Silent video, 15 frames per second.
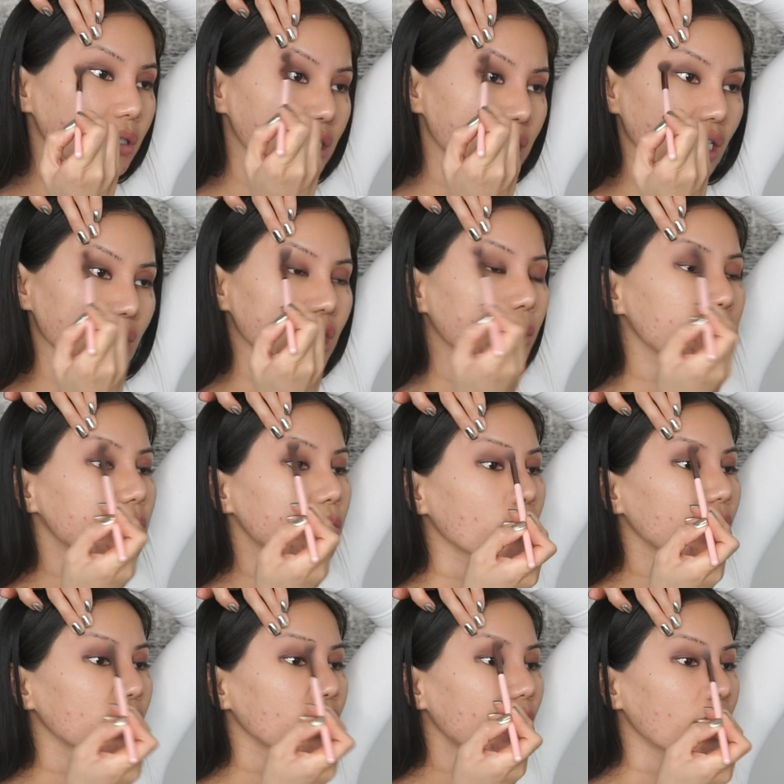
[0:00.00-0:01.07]
a daytime
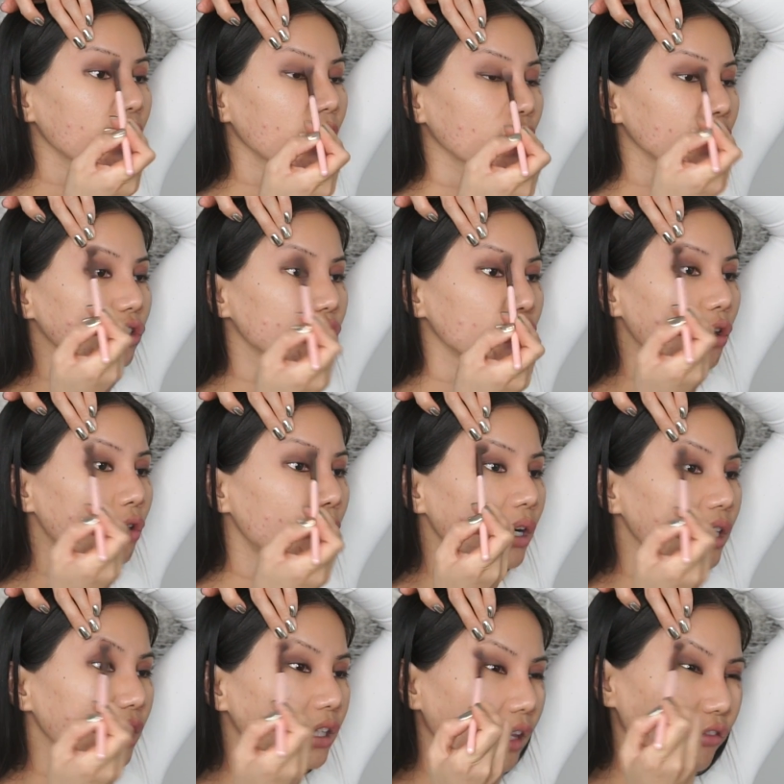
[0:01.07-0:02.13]
smoky eye, and you don't
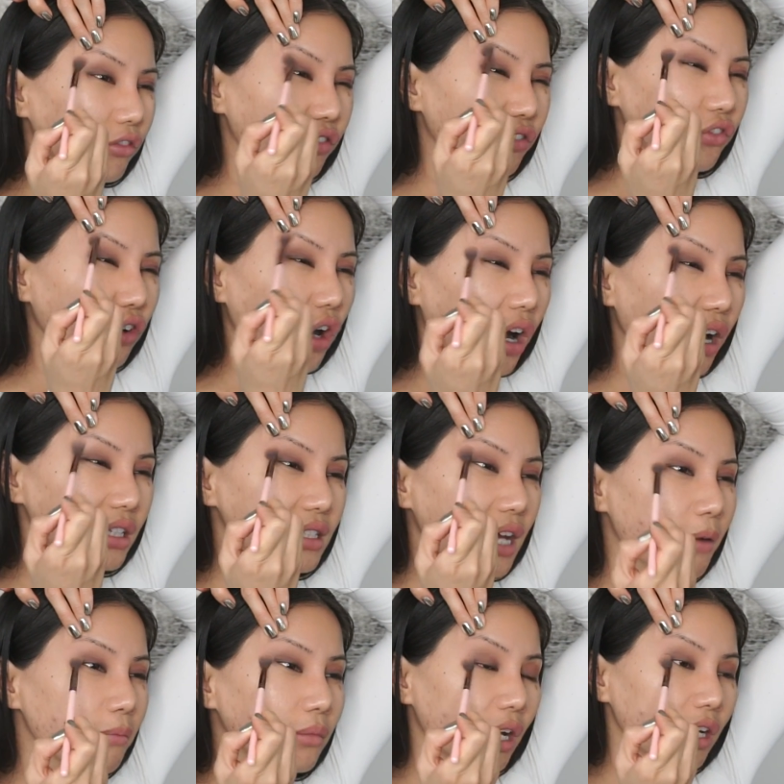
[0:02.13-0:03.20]
want like frost.
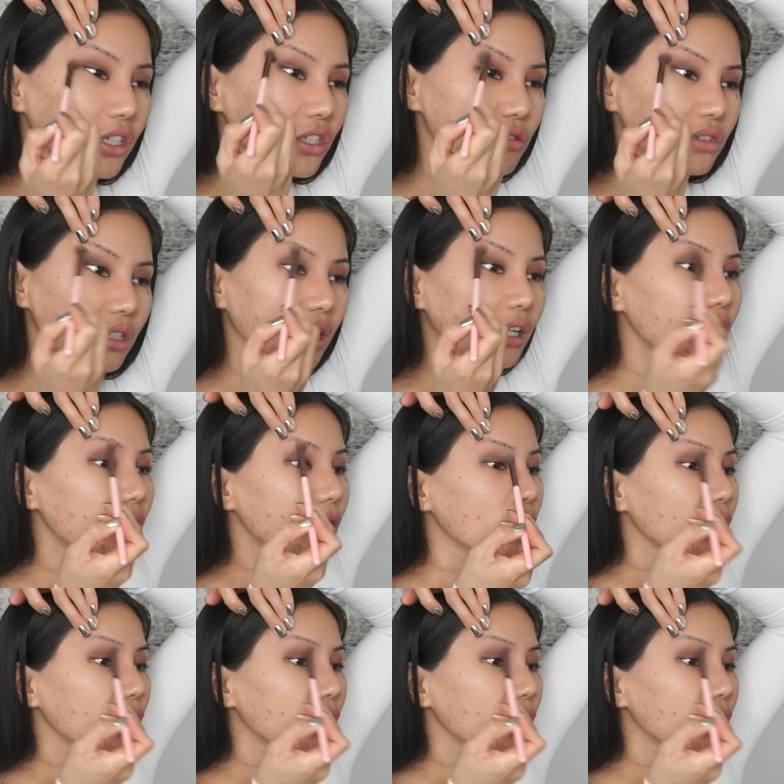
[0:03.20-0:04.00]
I'm not using